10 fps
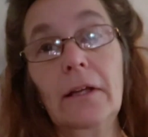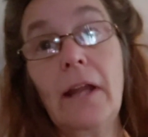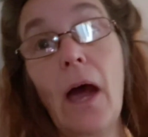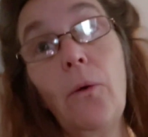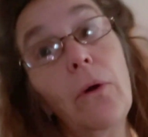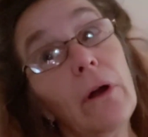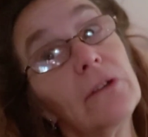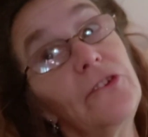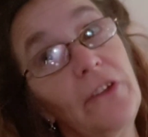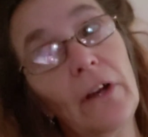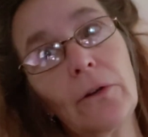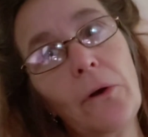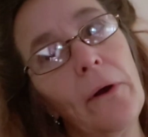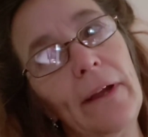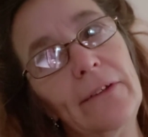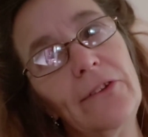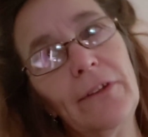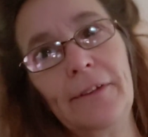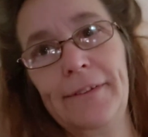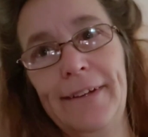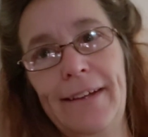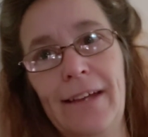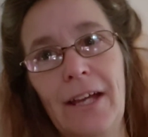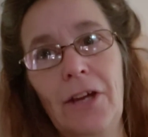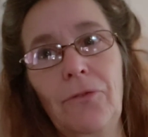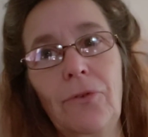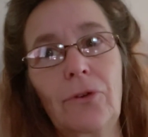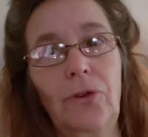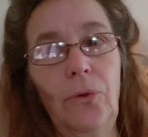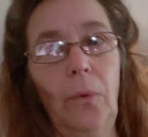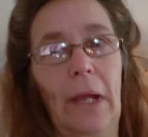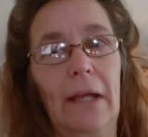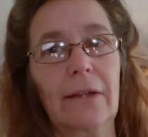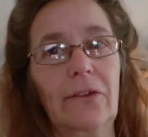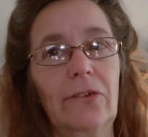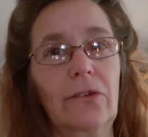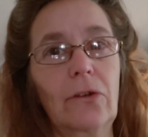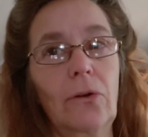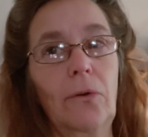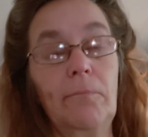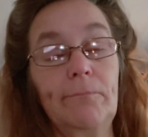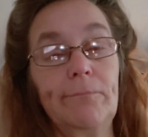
now we're on steroids for two weeks. So